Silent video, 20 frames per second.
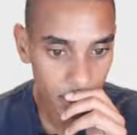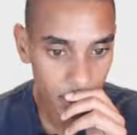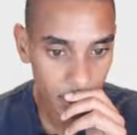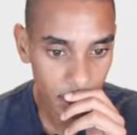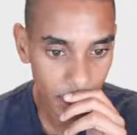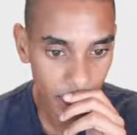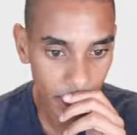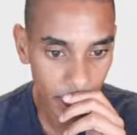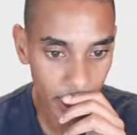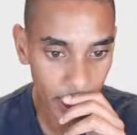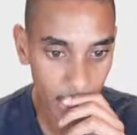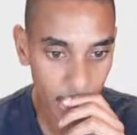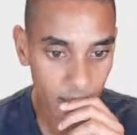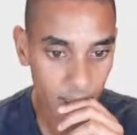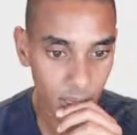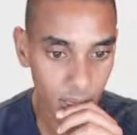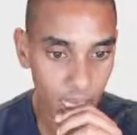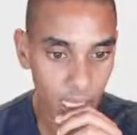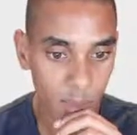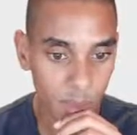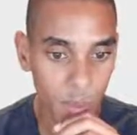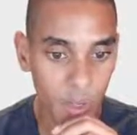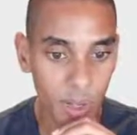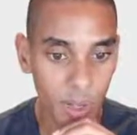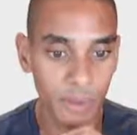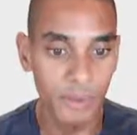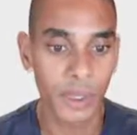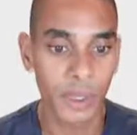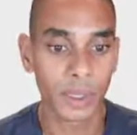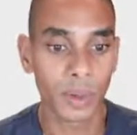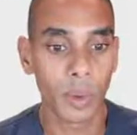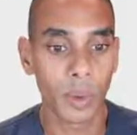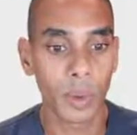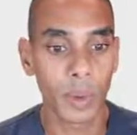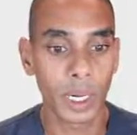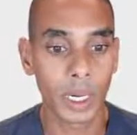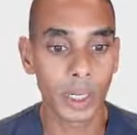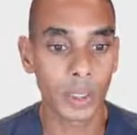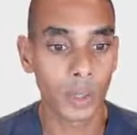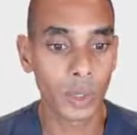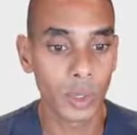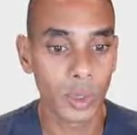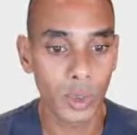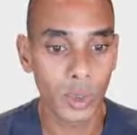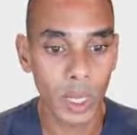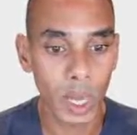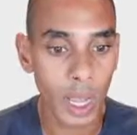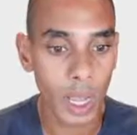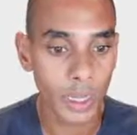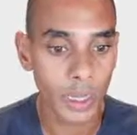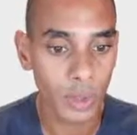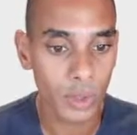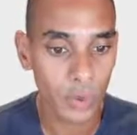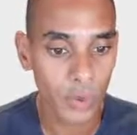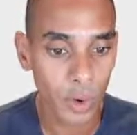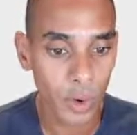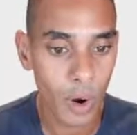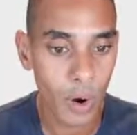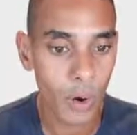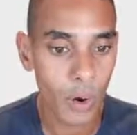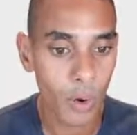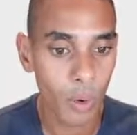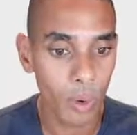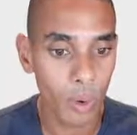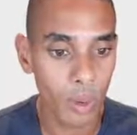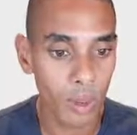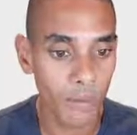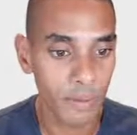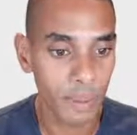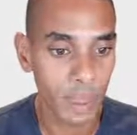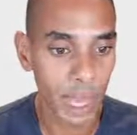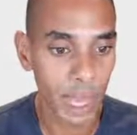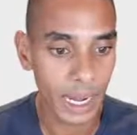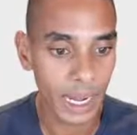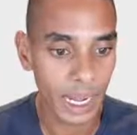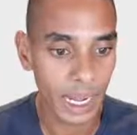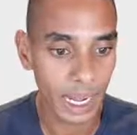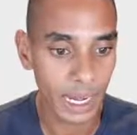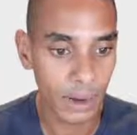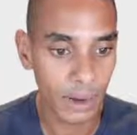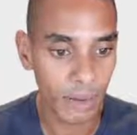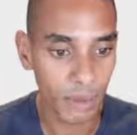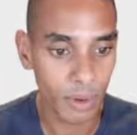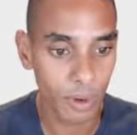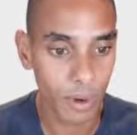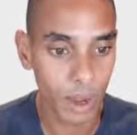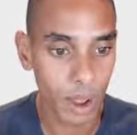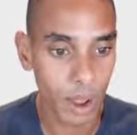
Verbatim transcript: text. So that's perfect. So what we're going to do is we're going to throw all of that in an